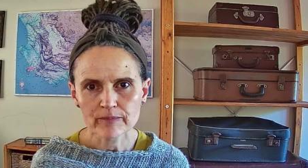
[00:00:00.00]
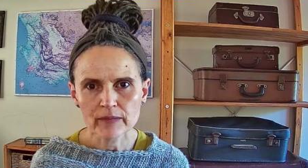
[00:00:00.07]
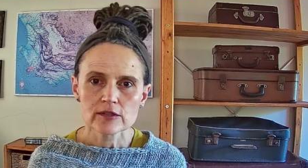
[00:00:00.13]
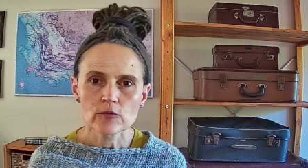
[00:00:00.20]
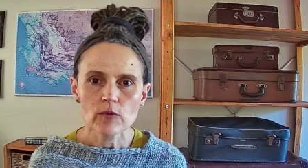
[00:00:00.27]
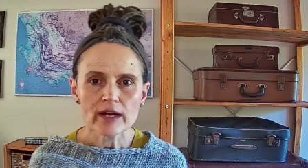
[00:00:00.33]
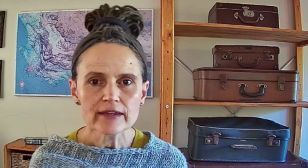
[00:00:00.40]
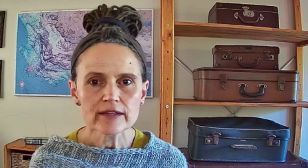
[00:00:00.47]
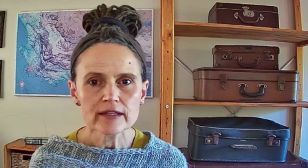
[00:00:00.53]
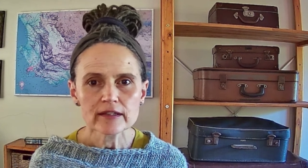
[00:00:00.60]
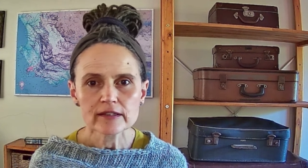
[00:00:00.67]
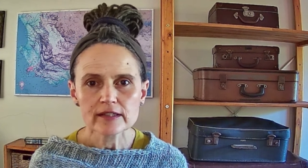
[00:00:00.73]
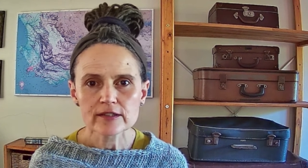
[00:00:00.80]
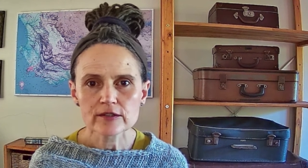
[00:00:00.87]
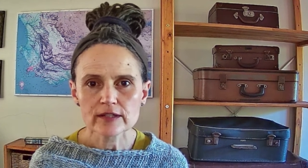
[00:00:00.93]
One thing that
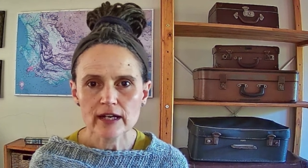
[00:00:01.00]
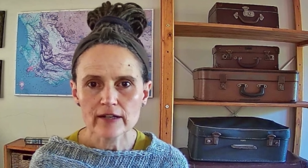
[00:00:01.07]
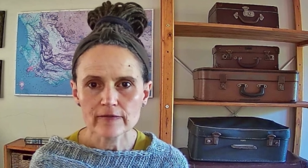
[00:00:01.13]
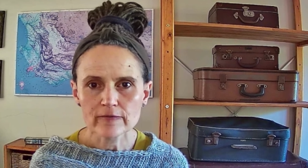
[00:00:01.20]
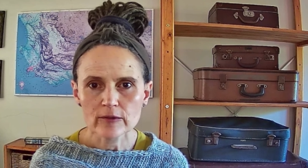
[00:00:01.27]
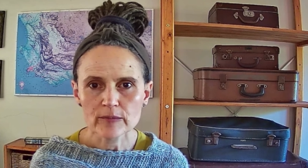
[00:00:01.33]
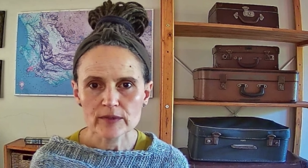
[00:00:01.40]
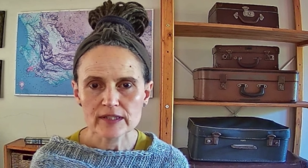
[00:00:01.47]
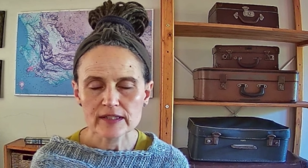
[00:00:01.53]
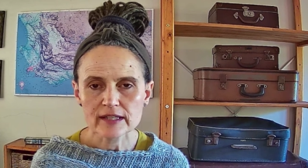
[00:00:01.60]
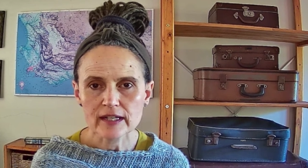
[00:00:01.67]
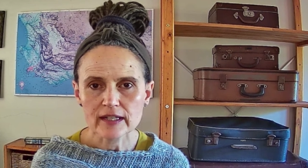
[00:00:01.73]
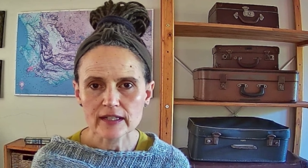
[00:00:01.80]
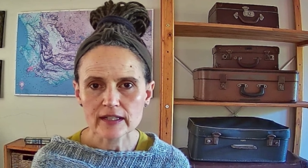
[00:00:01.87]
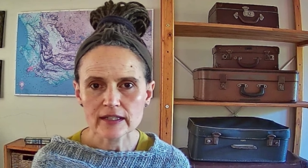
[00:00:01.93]
stood out from the
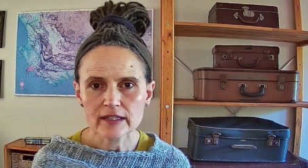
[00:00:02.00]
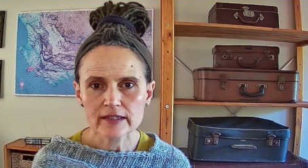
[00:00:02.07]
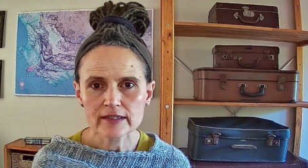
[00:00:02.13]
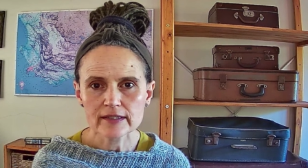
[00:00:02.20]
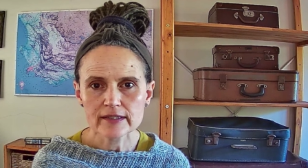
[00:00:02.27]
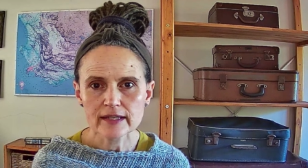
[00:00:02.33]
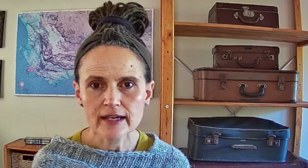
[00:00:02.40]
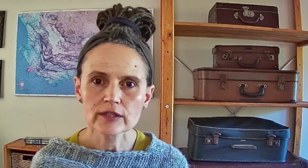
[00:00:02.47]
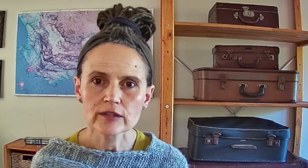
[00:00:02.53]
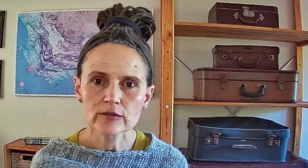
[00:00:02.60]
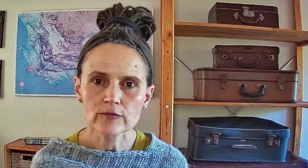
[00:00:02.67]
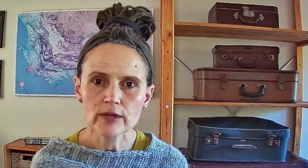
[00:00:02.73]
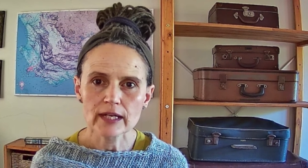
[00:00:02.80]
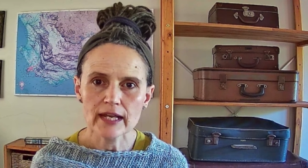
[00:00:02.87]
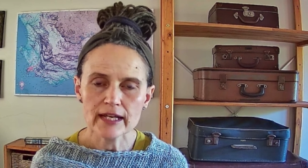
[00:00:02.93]
study is that the
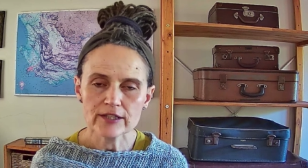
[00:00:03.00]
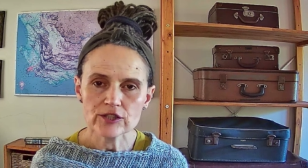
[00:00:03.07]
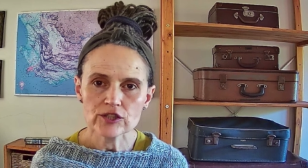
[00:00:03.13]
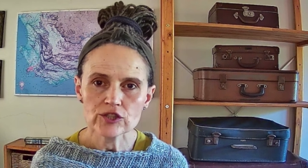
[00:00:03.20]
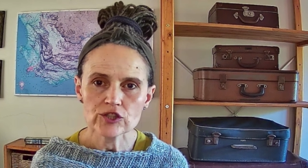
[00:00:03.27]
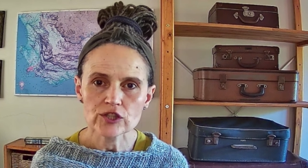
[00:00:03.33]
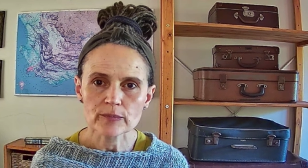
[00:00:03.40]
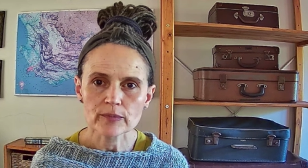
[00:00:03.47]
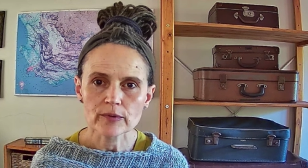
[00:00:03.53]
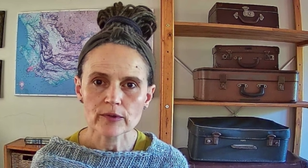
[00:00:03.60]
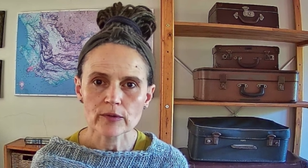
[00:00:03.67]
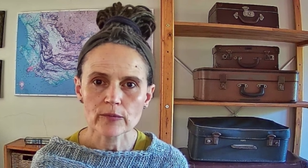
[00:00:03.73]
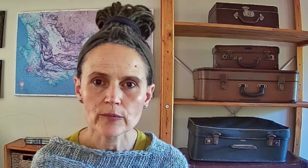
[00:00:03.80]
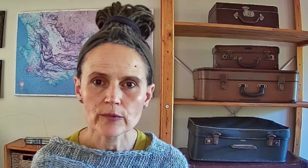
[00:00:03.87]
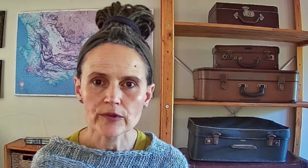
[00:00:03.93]
relationship
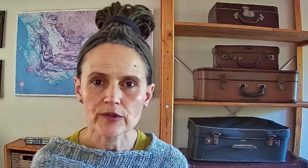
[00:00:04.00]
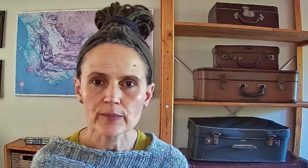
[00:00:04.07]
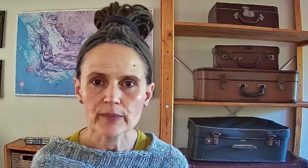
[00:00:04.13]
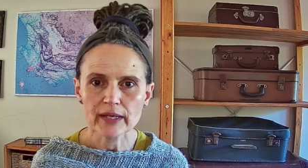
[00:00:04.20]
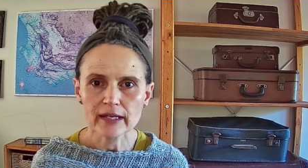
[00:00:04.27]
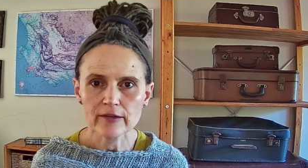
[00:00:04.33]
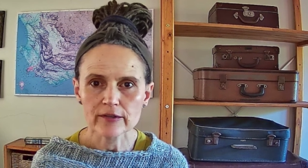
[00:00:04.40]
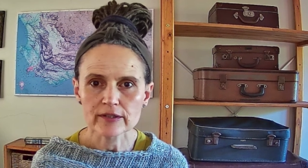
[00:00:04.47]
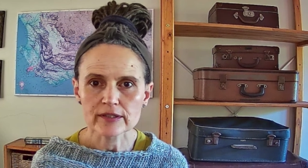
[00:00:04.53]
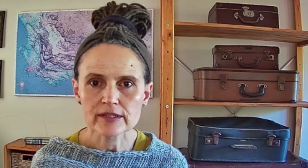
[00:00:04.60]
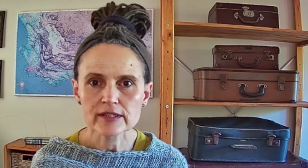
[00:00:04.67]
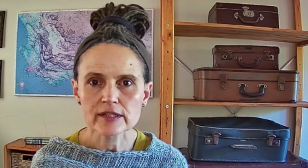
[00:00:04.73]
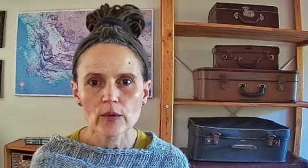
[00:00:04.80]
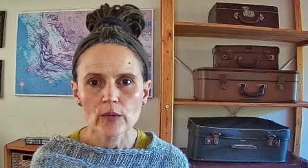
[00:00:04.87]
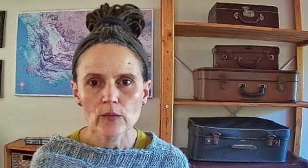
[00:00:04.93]
with the
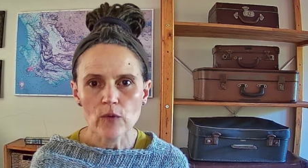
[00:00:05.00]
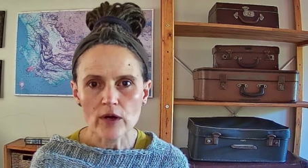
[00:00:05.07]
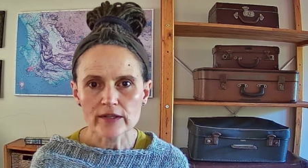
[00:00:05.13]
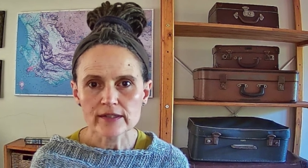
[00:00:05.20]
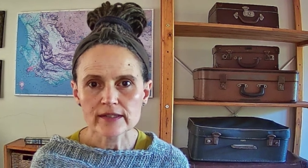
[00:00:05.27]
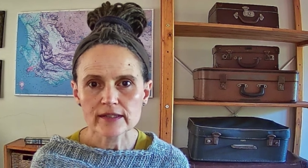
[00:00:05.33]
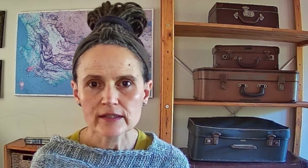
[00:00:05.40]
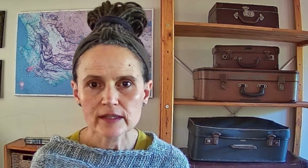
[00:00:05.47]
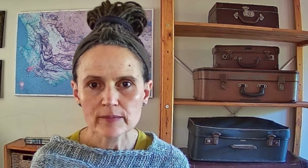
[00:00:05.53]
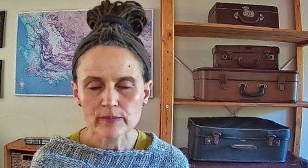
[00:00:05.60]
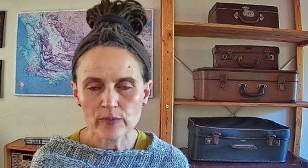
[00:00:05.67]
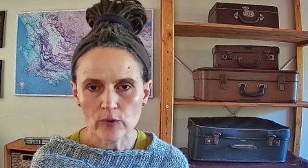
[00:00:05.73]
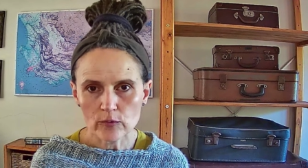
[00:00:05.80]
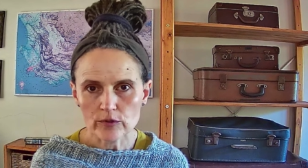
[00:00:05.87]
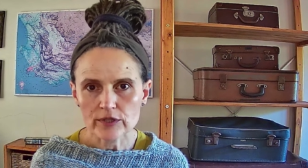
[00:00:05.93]
parents was
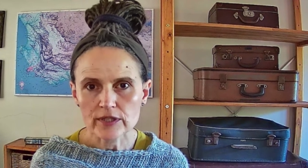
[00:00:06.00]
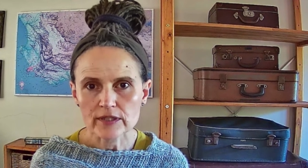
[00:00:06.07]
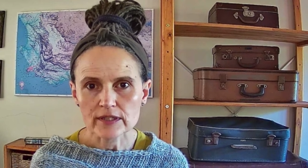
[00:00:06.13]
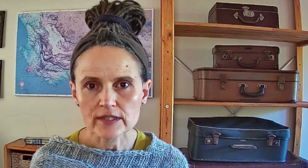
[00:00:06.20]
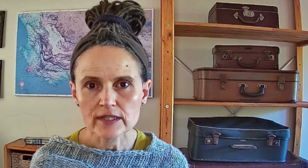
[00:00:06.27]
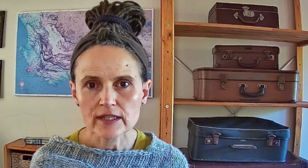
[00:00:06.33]
important.